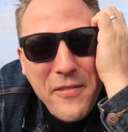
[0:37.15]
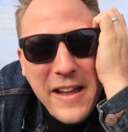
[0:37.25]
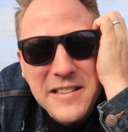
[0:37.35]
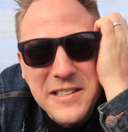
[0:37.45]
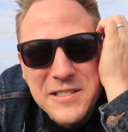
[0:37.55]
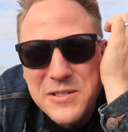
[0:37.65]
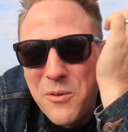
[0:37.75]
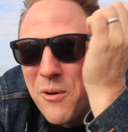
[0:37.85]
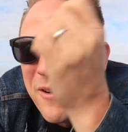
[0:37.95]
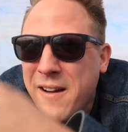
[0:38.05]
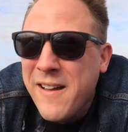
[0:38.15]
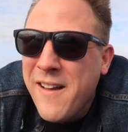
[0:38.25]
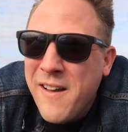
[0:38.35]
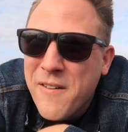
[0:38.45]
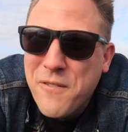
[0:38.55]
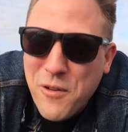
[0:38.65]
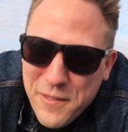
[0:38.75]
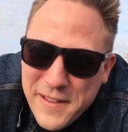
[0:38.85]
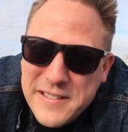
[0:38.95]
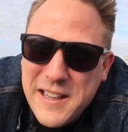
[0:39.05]
that is in store for
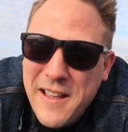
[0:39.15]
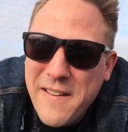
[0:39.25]
this